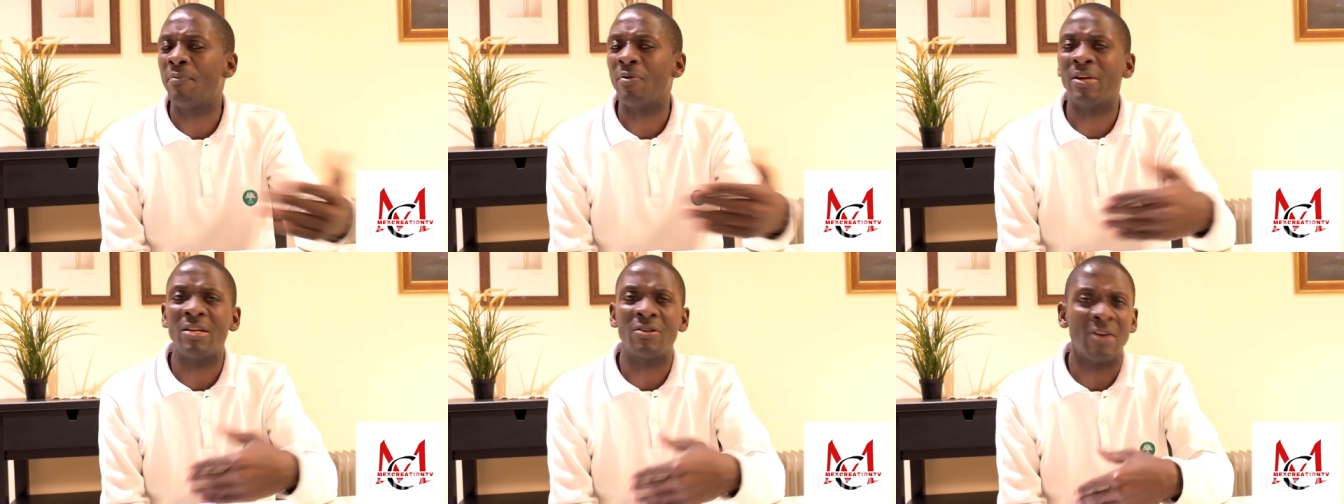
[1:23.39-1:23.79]

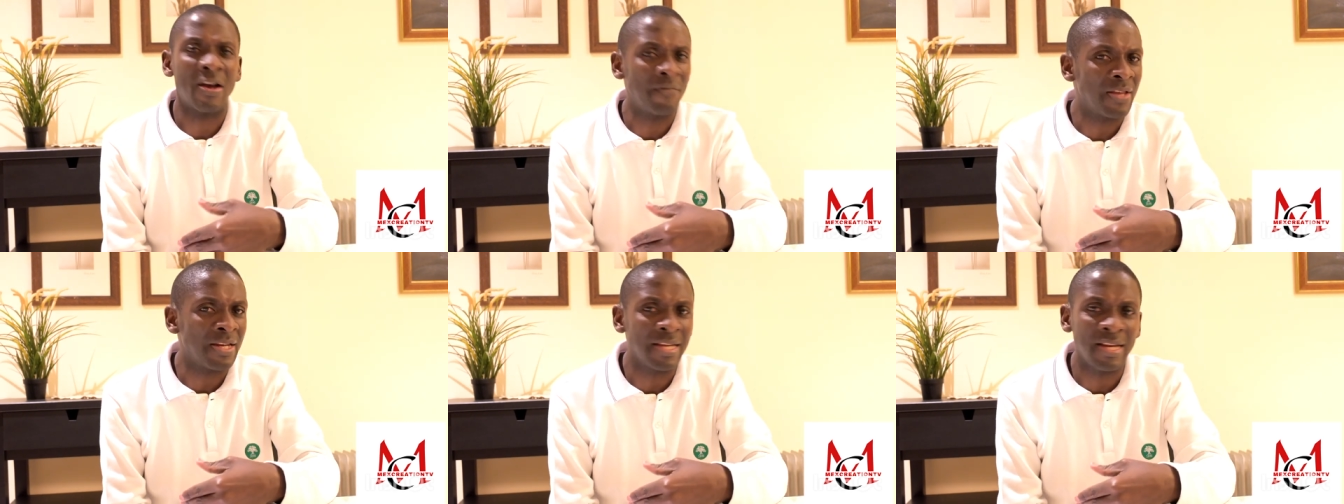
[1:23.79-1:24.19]
we need to
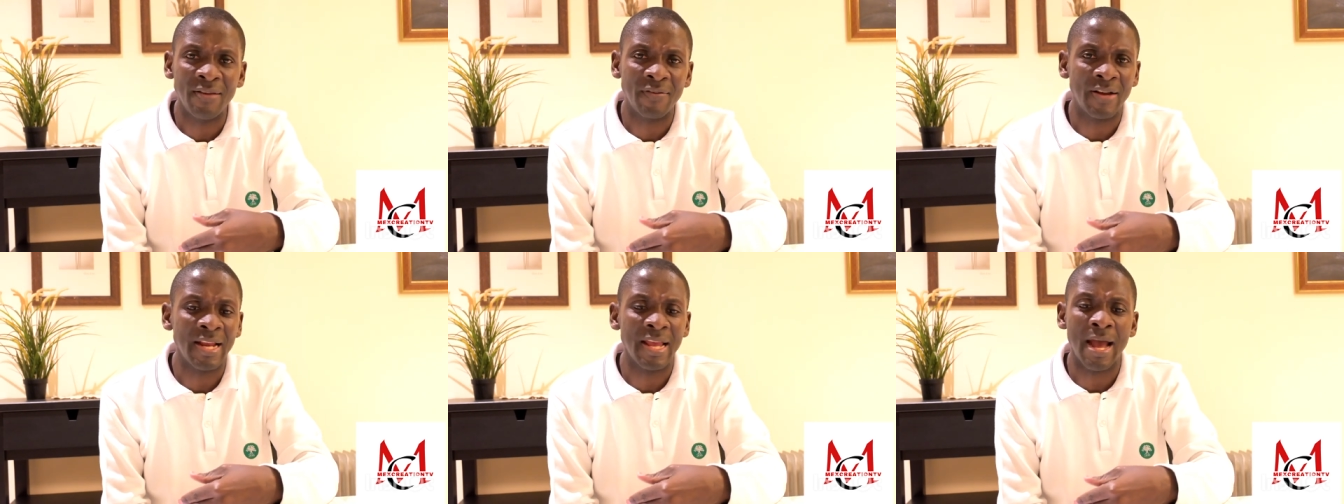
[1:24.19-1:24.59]
have the
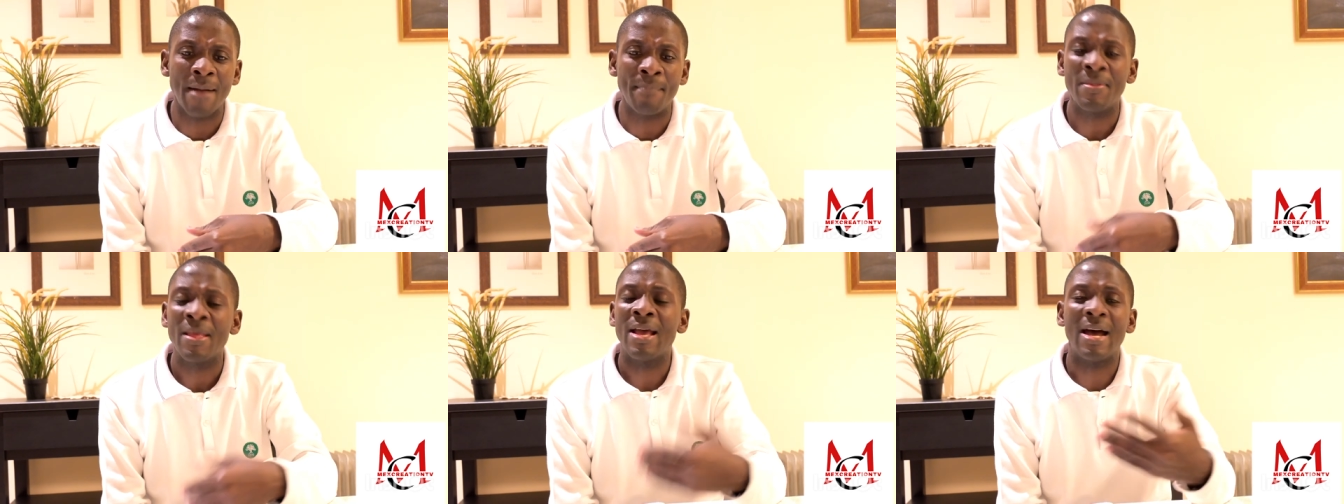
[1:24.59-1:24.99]
delivery
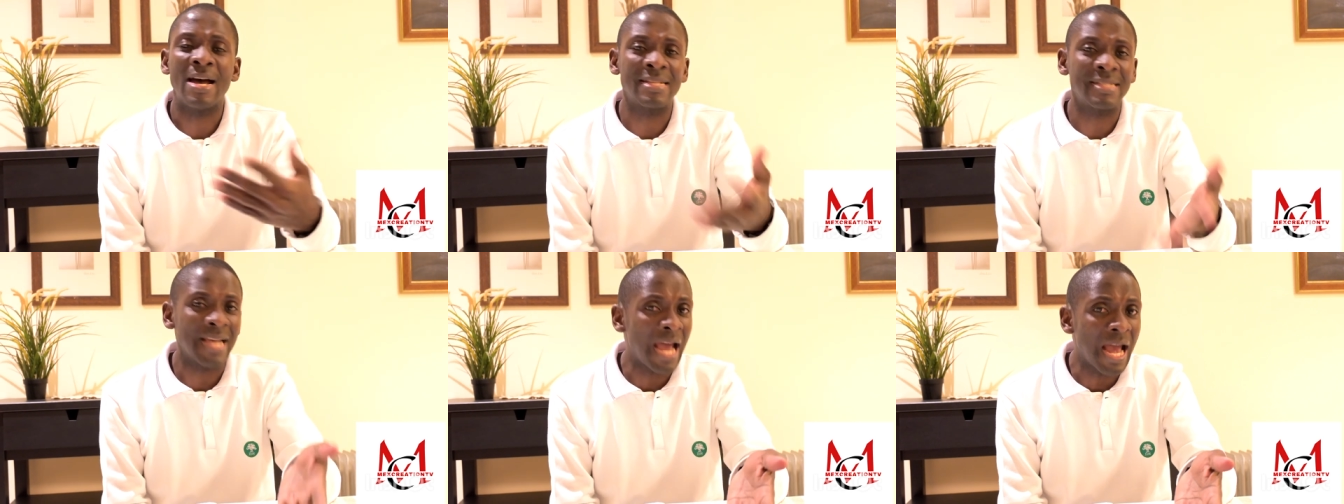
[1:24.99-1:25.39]
app
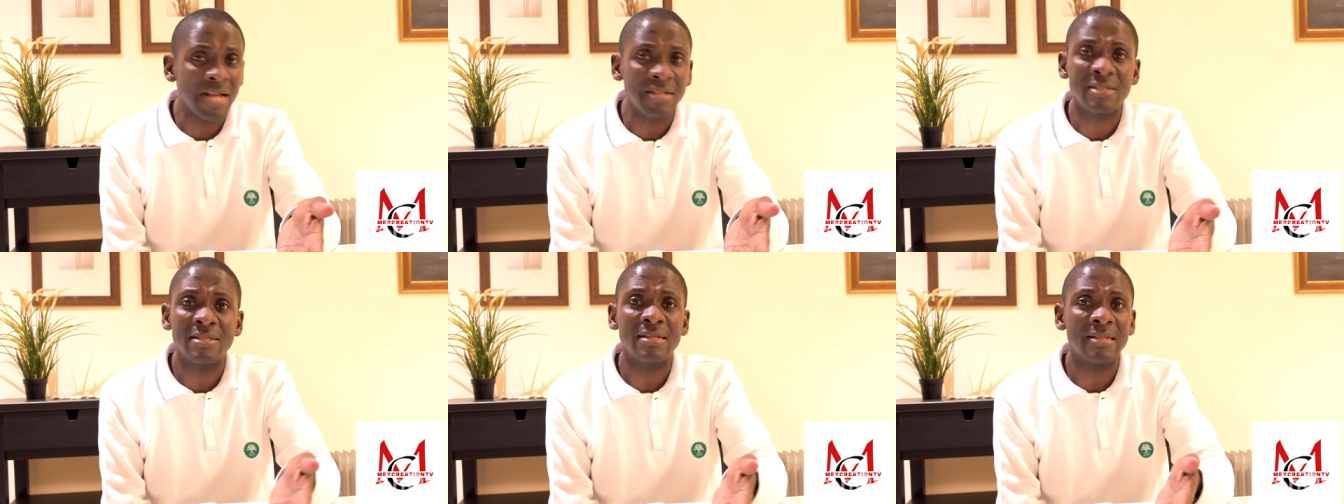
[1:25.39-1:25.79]
as
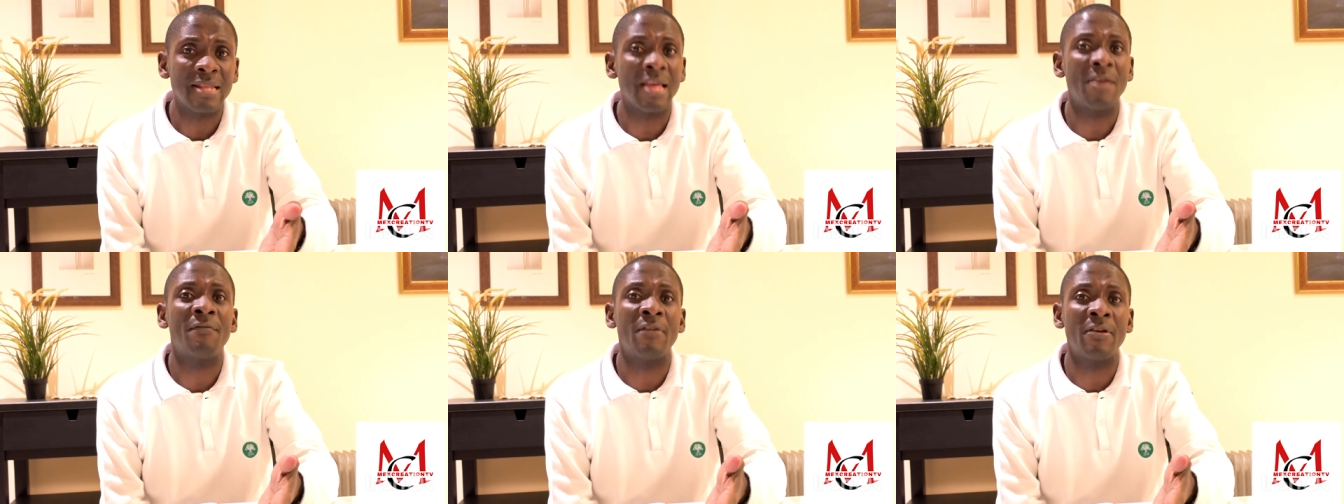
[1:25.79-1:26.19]
as
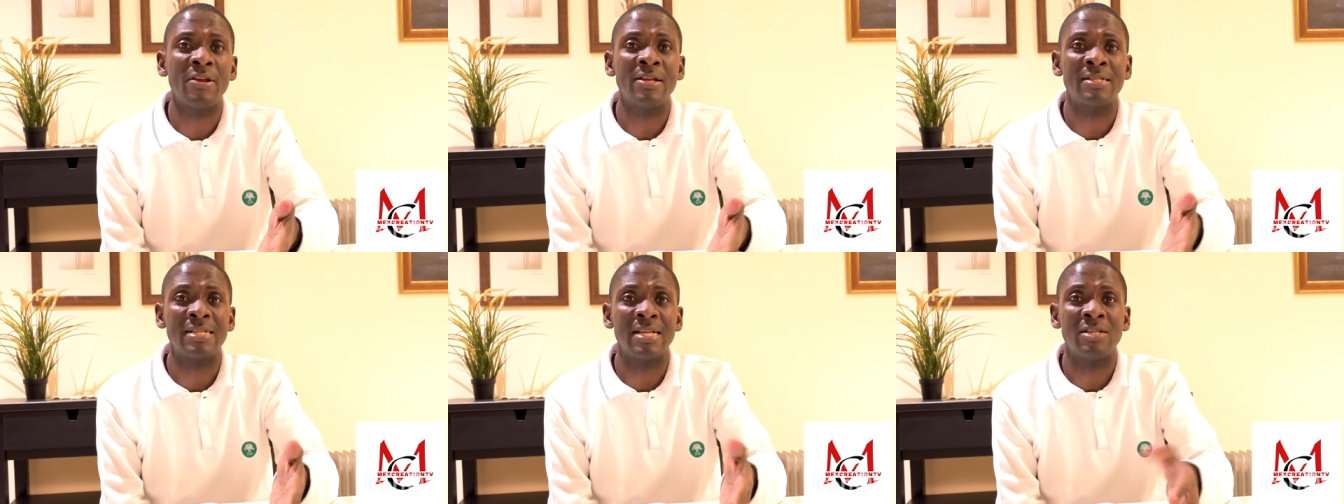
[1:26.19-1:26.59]
the very
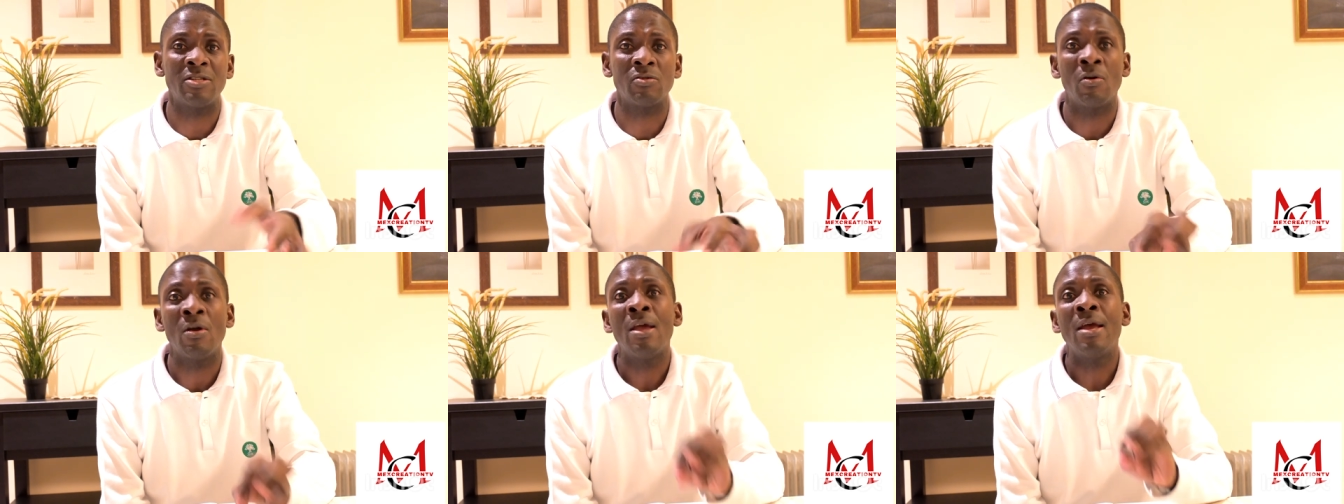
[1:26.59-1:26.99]
essential.